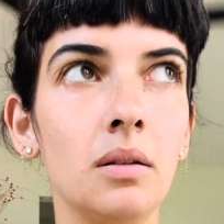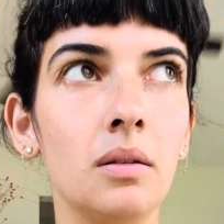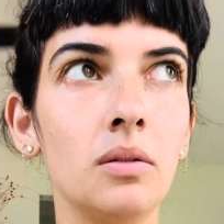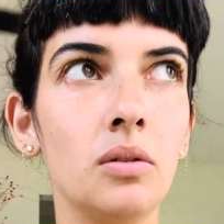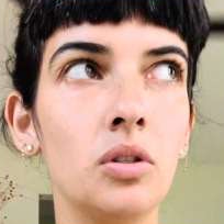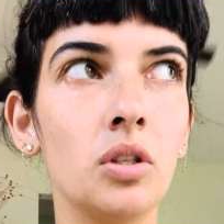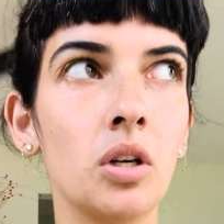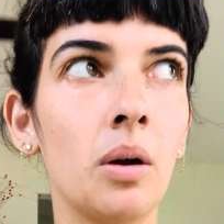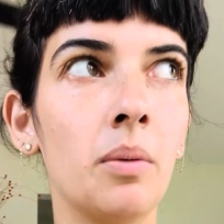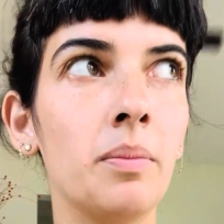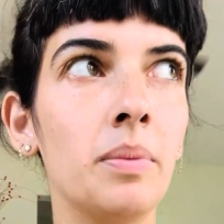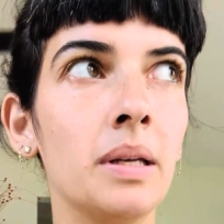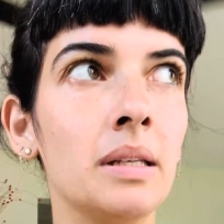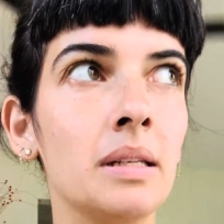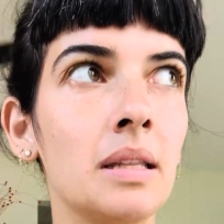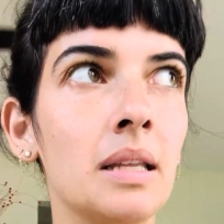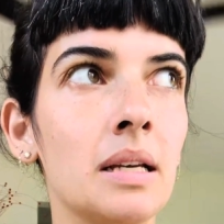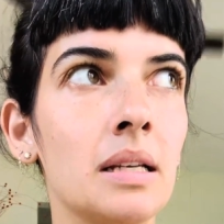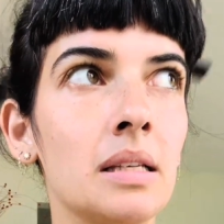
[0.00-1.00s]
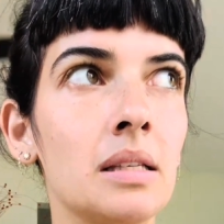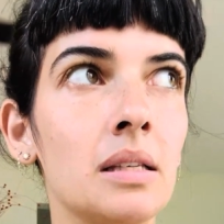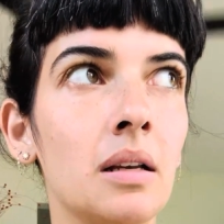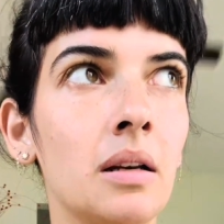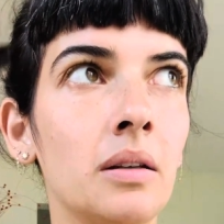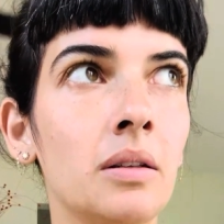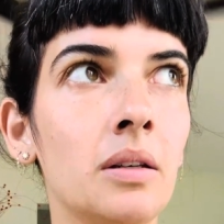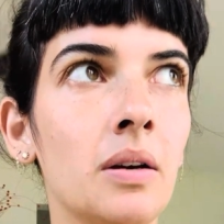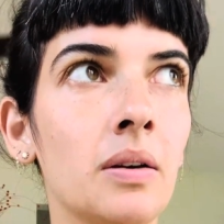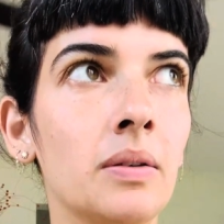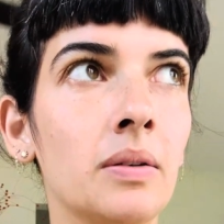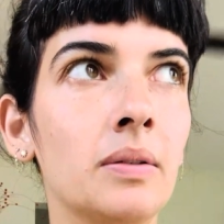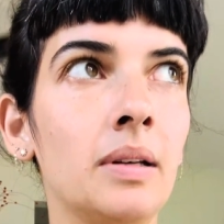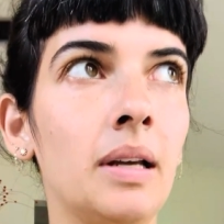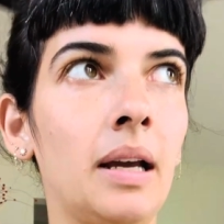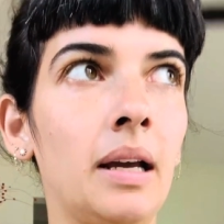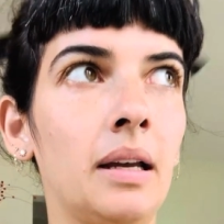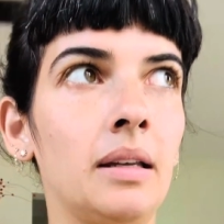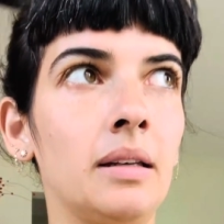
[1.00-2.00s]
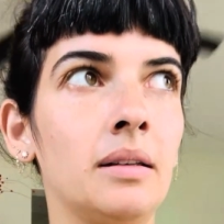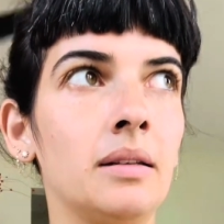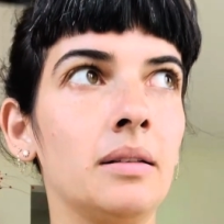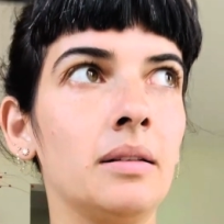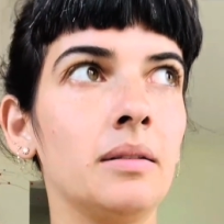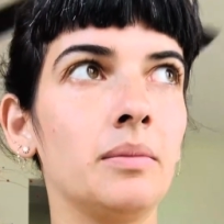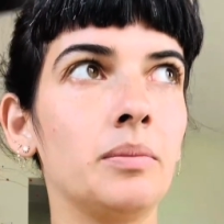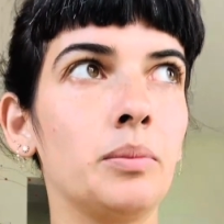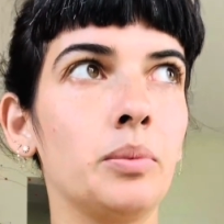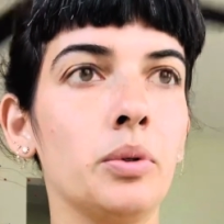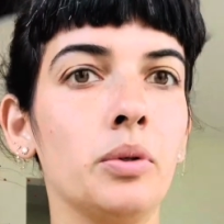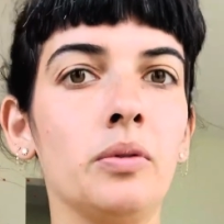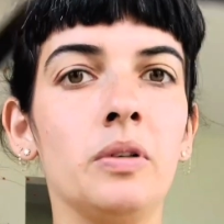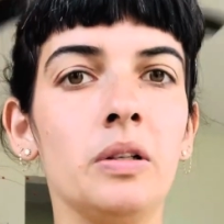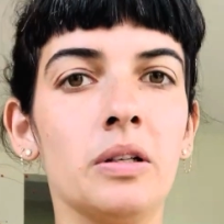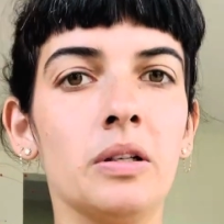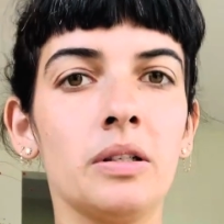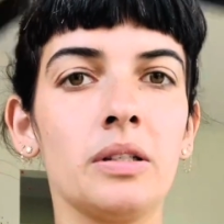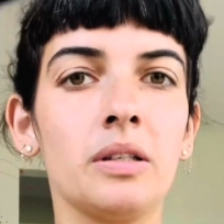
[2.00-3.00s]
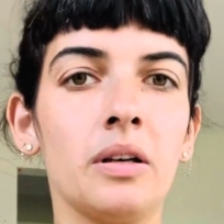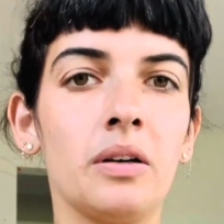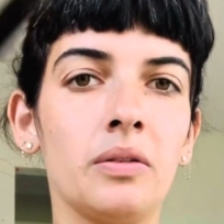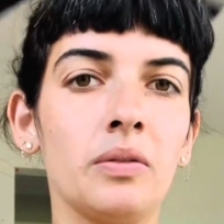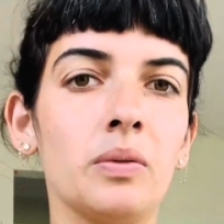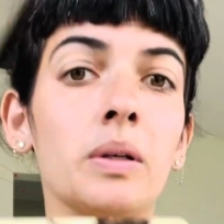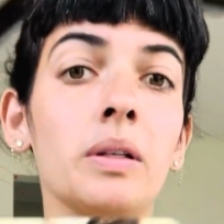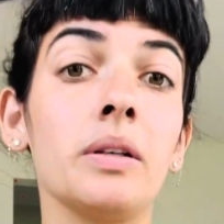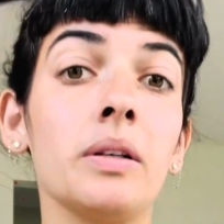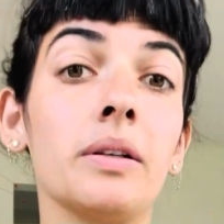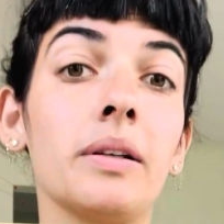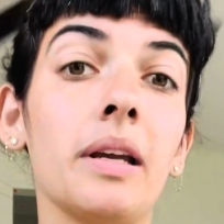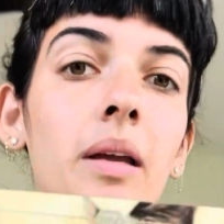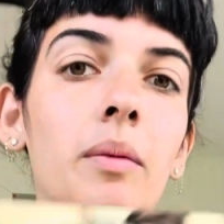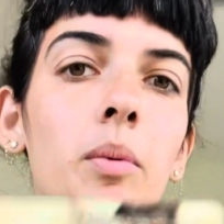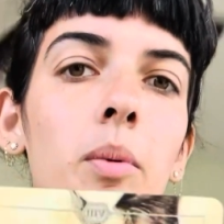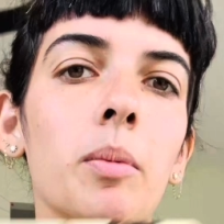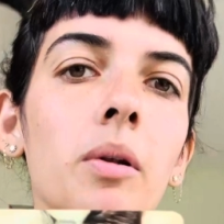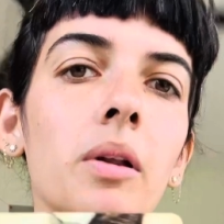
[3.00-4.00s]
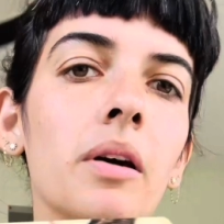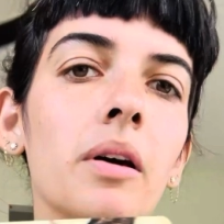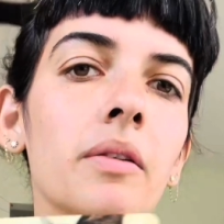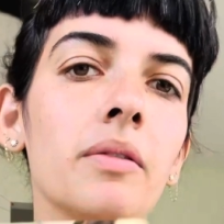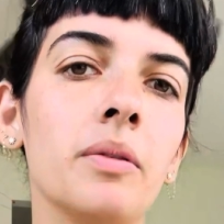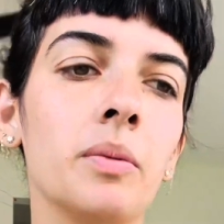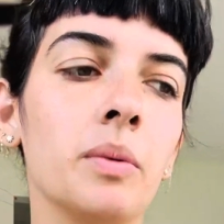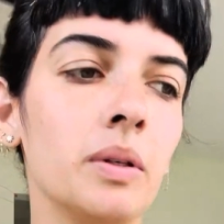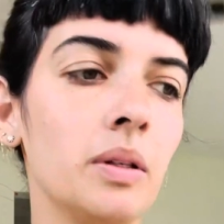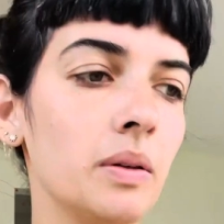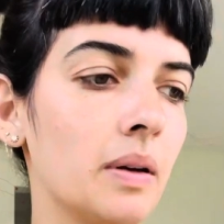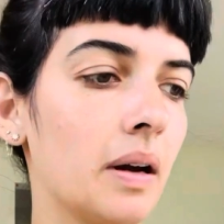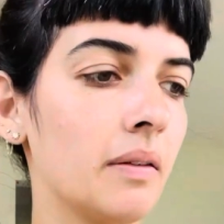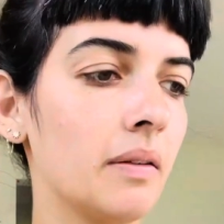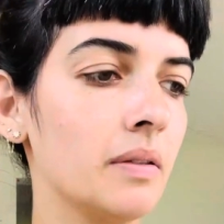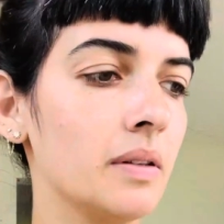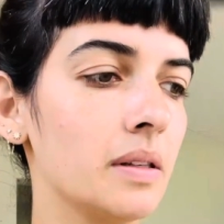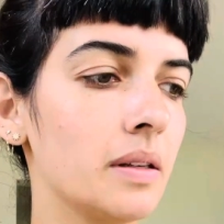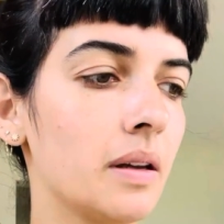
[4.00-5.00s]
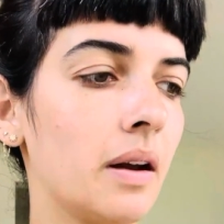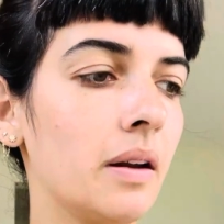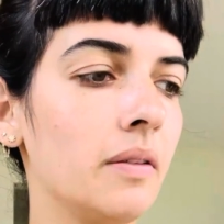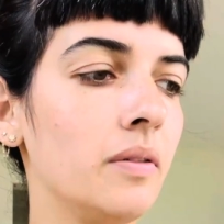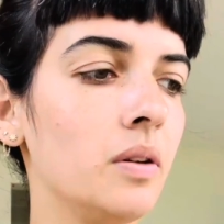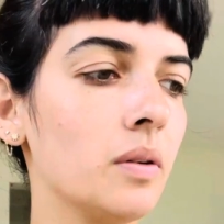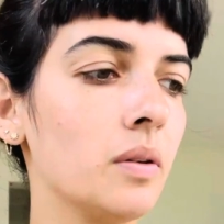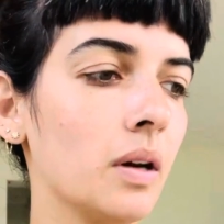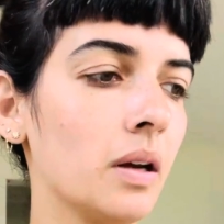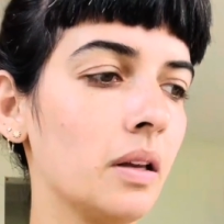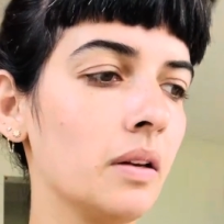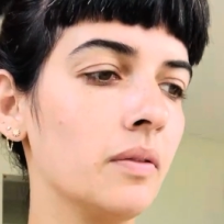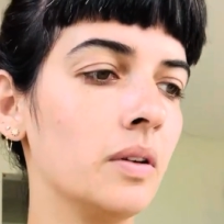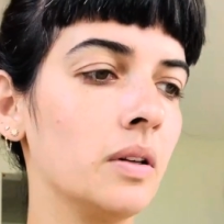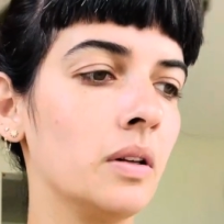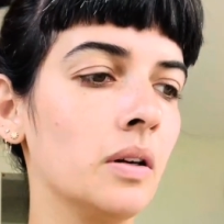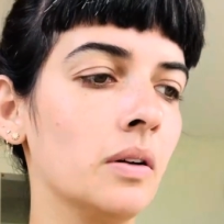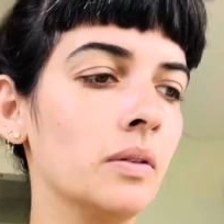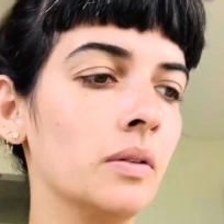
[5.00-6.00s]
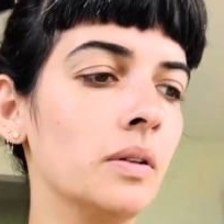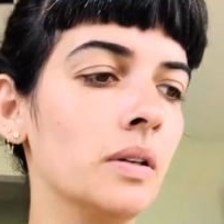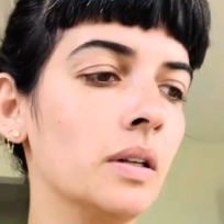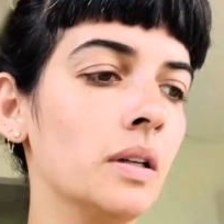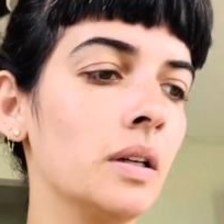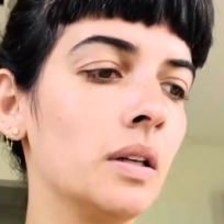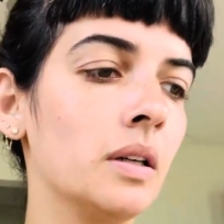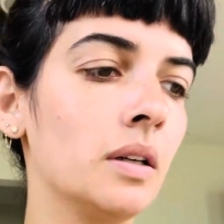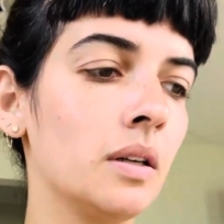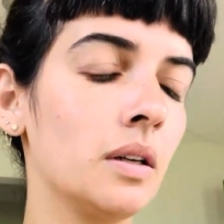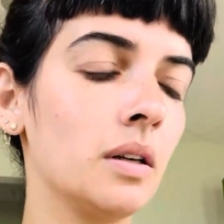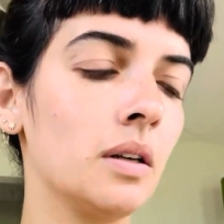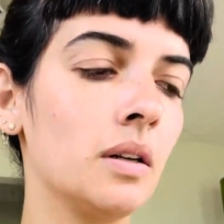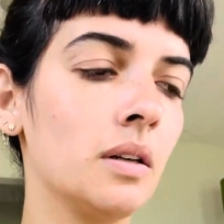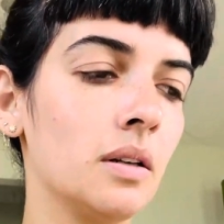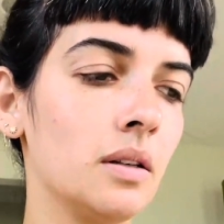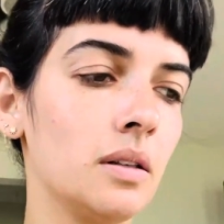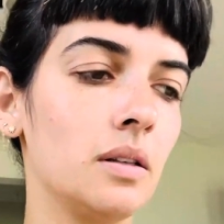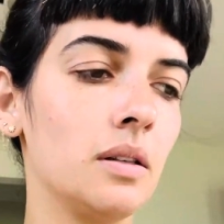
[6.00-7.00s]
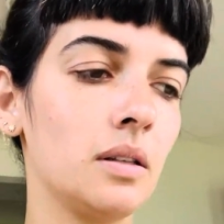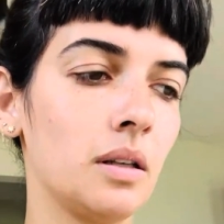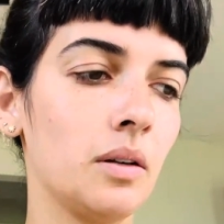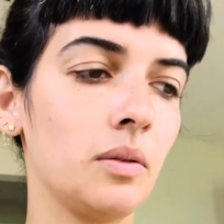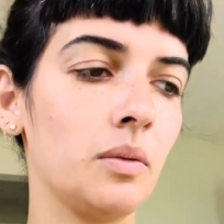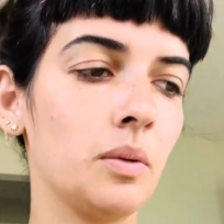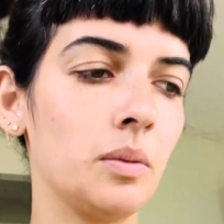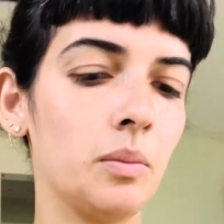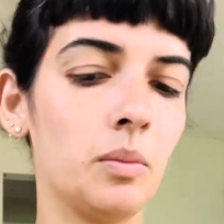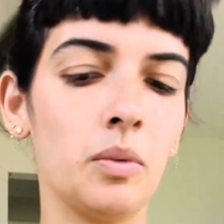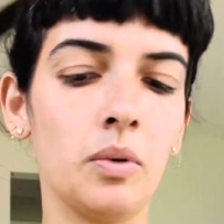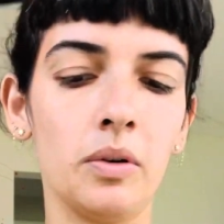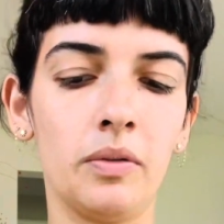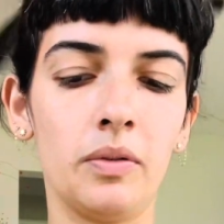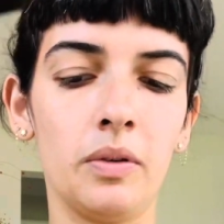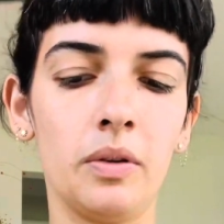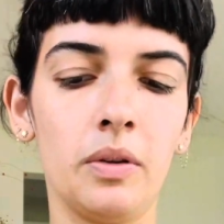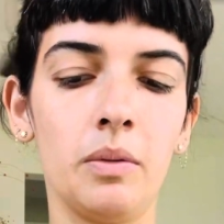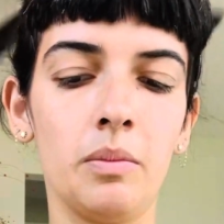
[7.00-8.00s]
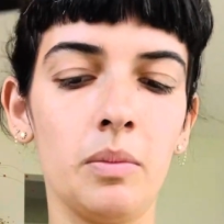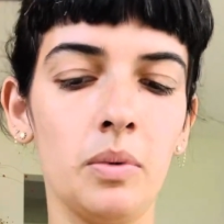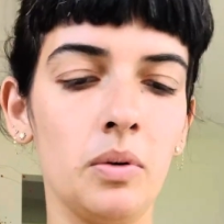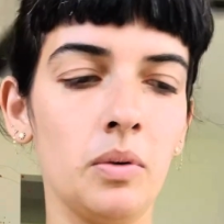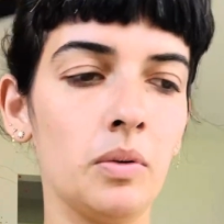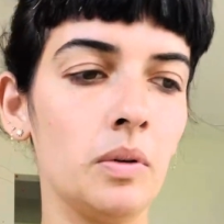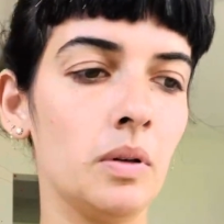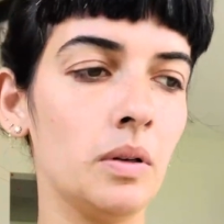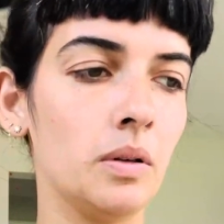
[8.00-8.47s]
jump into this unknown and prove to yourself what you're capable of and what you have inside of you kind of unknown. Get one more for the Moon.